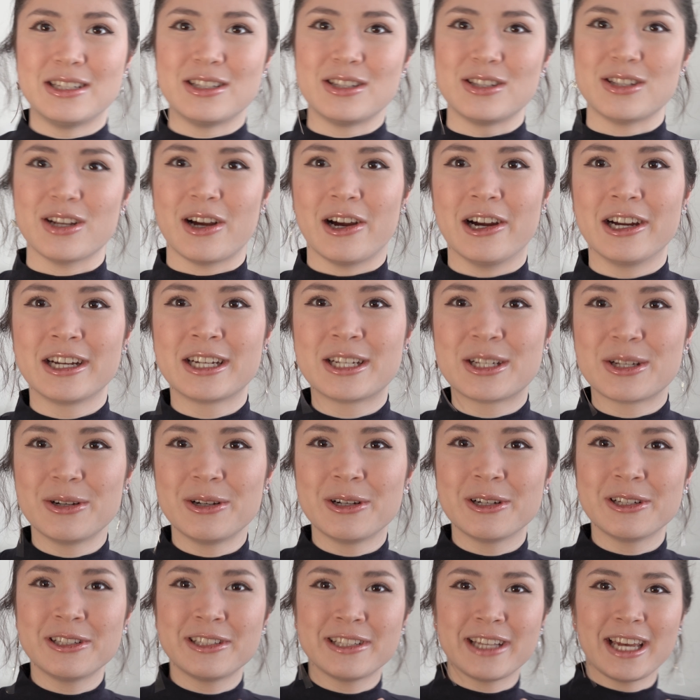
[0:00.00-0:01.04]
dark
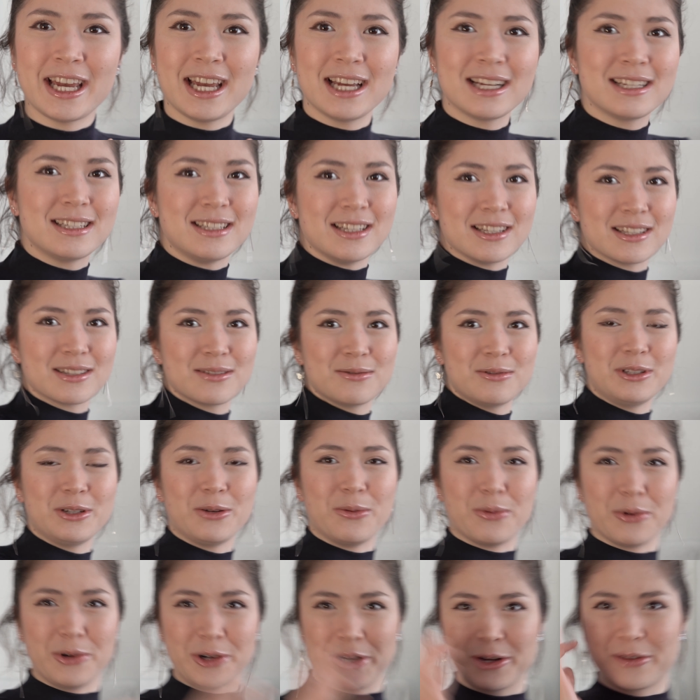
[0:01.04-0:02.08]
turtleneck doesn't really
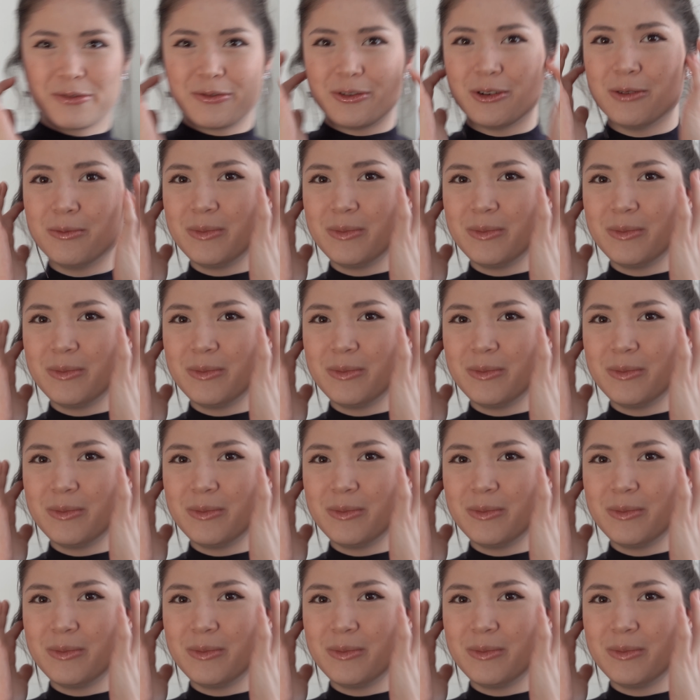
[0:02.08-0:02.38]
work for